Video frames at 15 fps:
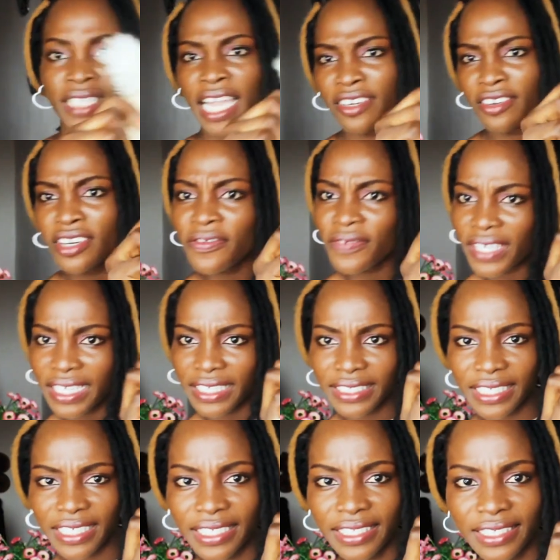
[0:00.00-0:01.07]
I don't know if you can
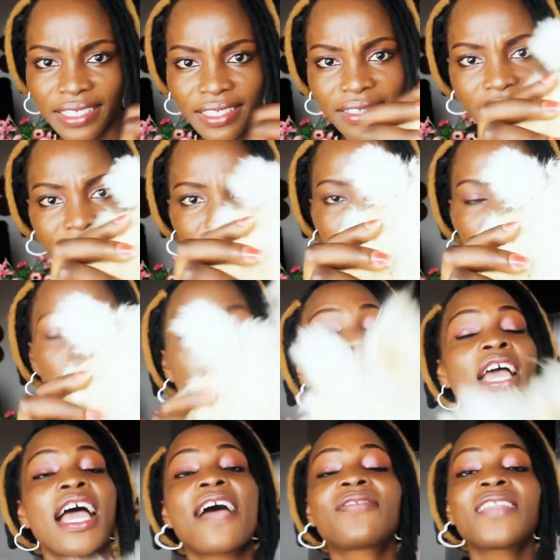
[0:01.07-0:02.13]
see it.
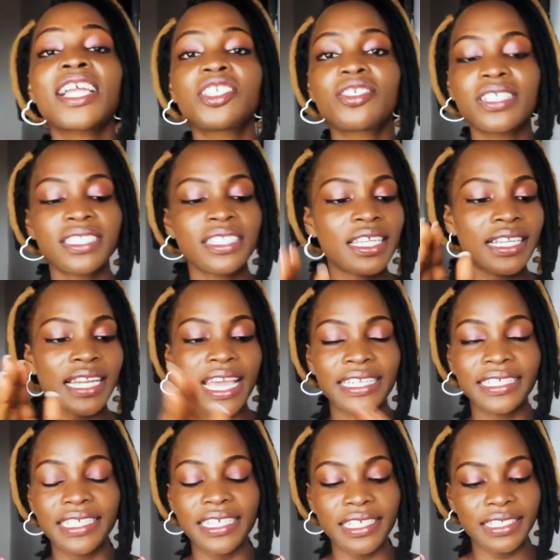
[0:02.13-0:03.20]
After treating it
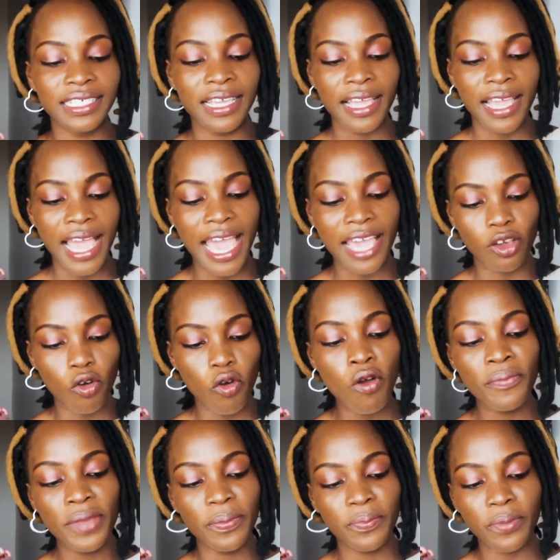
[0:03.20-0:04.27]
like this, I
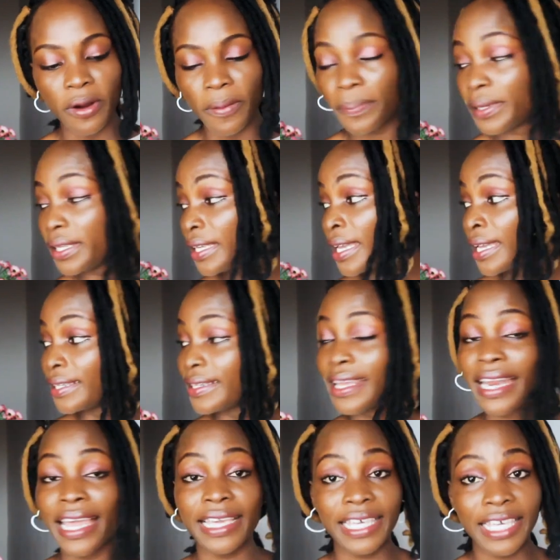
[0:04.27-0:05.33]
comb it properly,
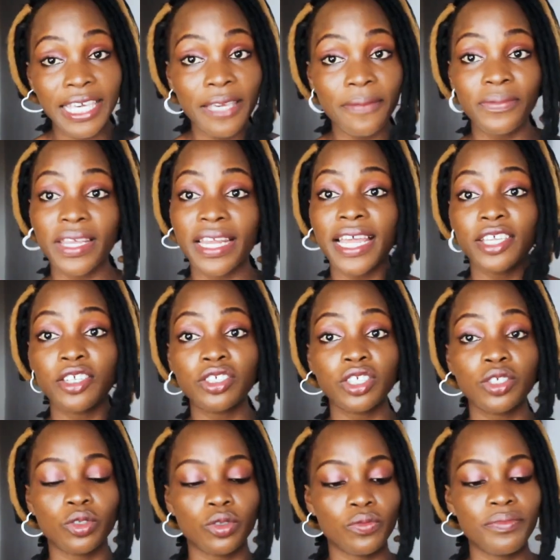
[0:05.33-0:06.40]
then I use
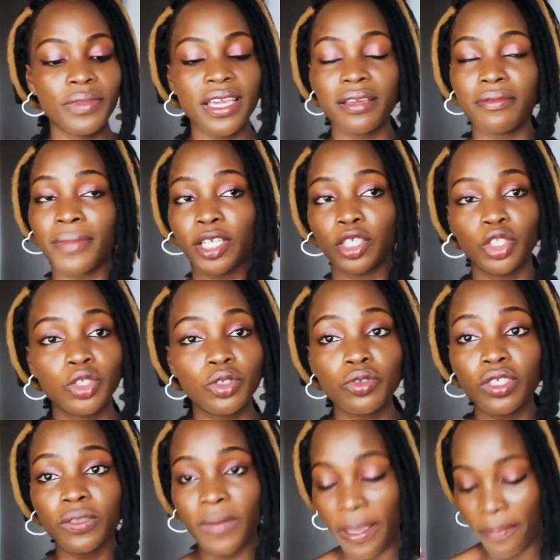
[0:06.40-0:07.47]
it to make my
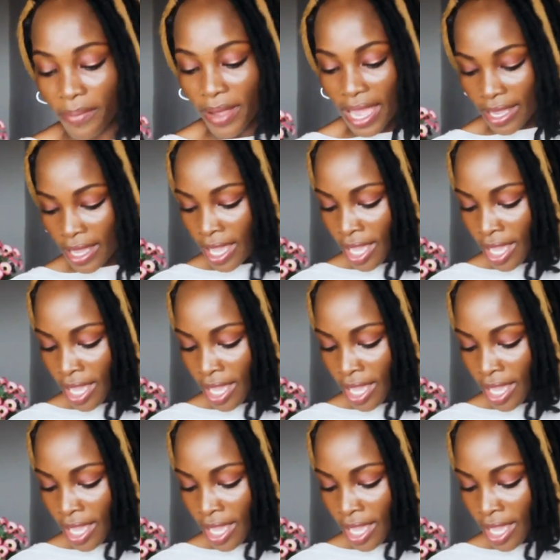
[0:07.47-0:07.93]
shoes, my bag,